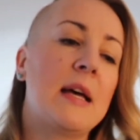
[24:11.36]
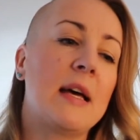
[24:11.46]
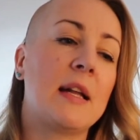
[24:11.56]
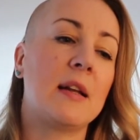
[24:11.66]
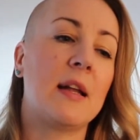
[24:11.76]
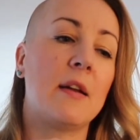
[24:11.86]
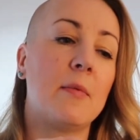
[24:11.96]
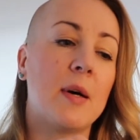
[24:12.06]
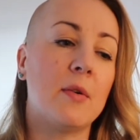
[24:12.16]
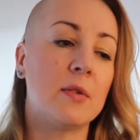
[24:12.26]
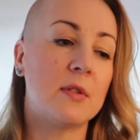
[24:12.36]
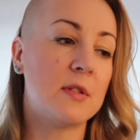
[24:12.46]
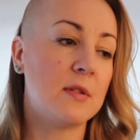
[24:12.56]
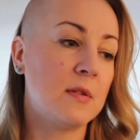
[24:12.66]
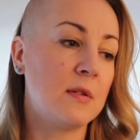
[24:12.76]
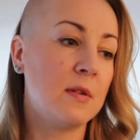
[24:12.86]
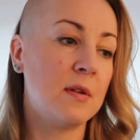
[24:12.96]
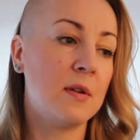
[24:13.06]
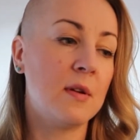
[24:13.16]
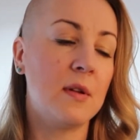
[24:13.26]
and a lot about
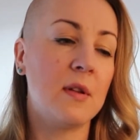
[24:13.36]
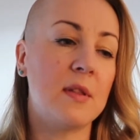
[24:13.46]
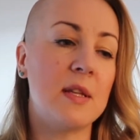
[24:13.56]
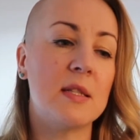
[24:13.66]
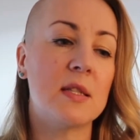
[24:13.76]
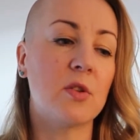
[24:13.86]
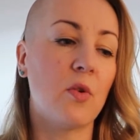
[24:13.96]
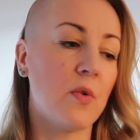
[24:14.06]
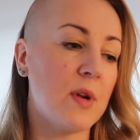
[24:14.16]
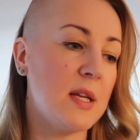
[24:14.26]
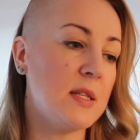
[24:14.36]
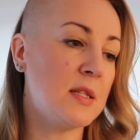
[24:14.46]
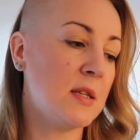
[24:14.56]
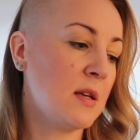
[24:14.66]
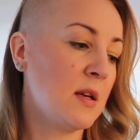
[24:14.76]
these stories